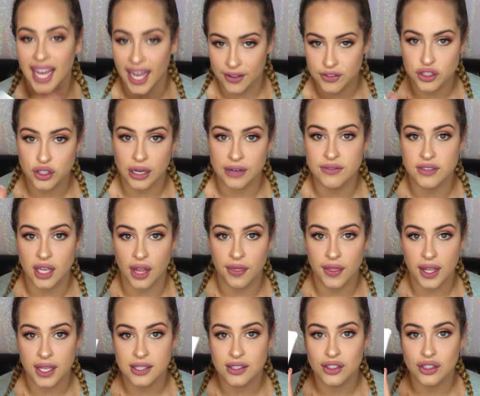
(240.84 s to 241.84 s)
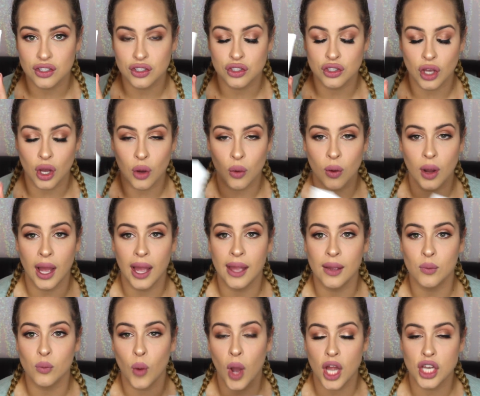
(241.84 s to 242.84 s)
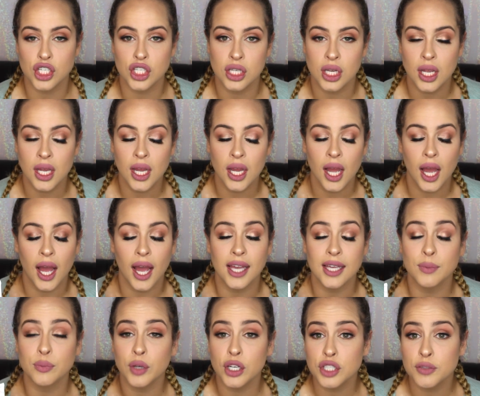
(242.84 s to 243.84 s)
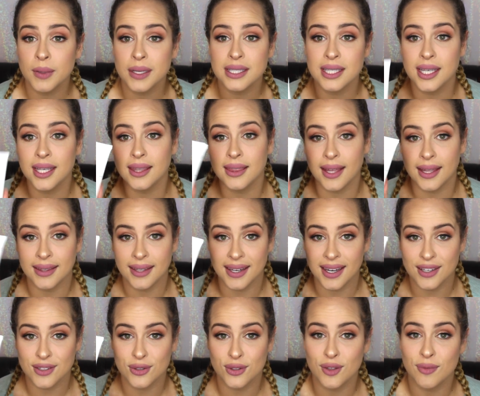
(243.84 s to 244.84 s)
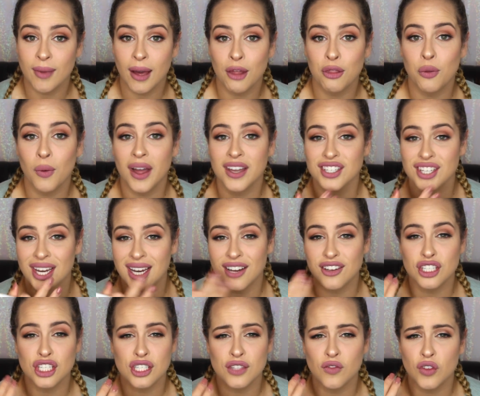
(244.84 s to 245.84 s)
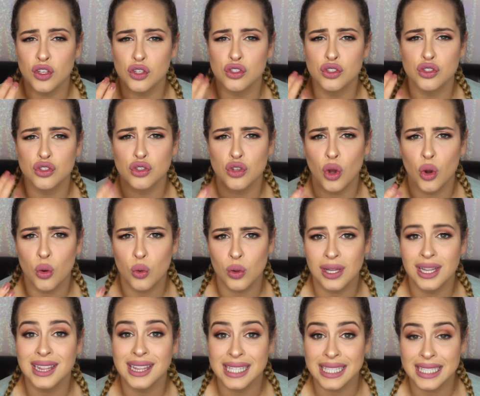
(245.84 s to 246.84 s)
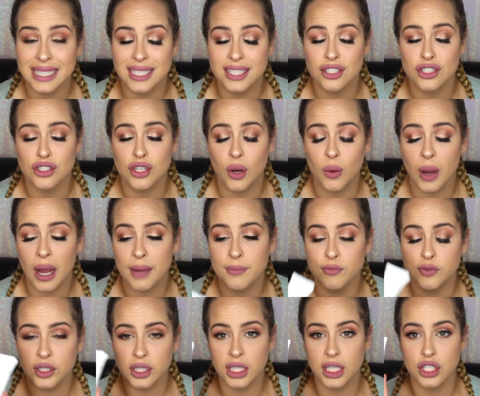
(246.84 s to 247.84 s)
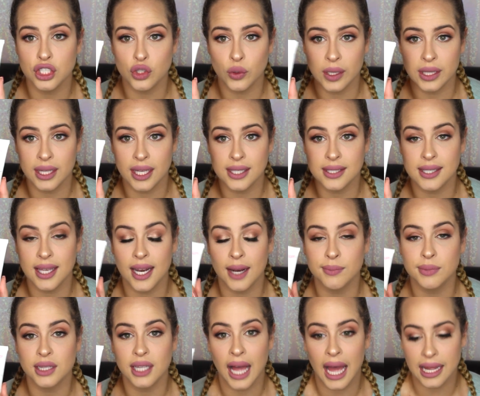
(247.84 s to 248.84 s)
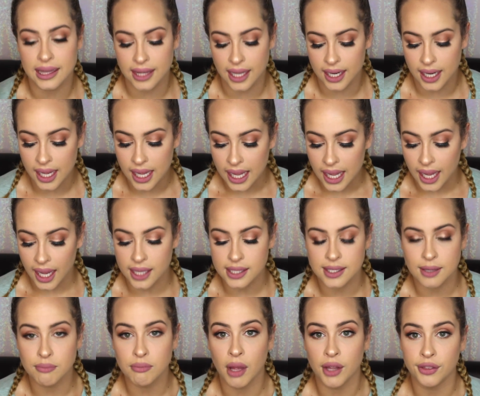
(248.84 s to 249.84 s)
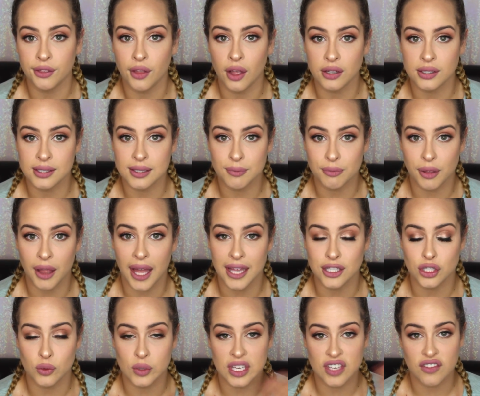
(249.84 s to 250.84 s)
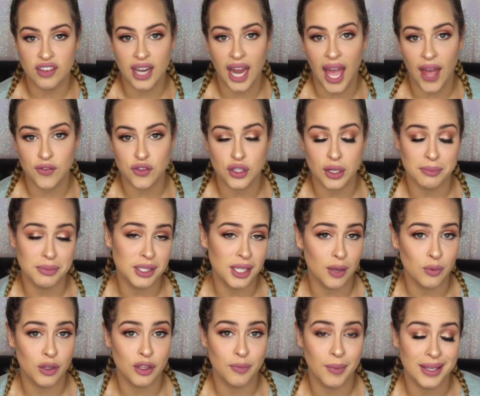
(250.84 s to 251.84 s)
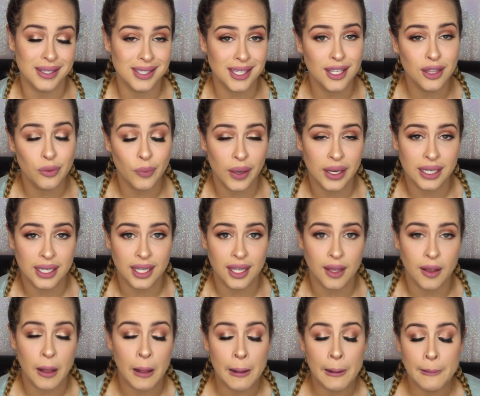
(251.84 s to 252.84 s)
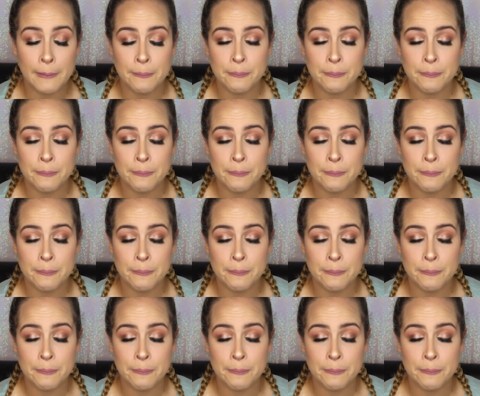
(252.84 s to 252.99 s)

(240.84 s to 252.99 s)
after I've done this. So I brush my teeth, and then I do the mouthwash, and it just feels so clean. So I'm really enjoying this, and I'm glad that it's a month-long supply. So even after I'm done with my teeth whitening